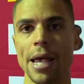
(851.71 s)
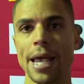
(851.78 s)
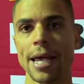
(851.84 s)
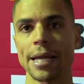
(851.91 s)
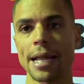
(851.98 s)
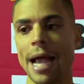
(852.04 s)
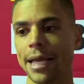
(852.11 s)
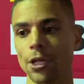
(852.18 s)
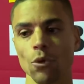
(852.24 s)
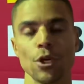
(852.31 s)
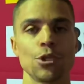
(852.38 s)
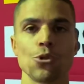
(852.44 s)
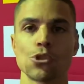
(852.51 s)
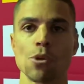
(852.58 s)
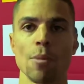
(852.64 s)
and I can
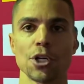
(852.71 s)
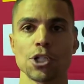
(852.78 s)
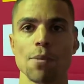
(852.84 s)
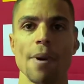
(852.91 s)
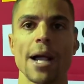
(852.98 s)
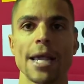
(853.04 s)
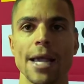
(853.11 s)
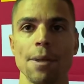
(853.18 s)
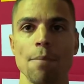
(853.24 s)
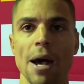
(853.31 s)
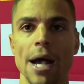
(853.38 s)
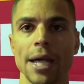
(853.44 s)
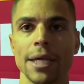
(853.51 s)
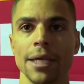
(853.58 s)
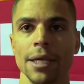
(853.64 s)
only do so much on my end
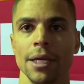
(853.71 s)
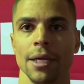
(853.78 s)
by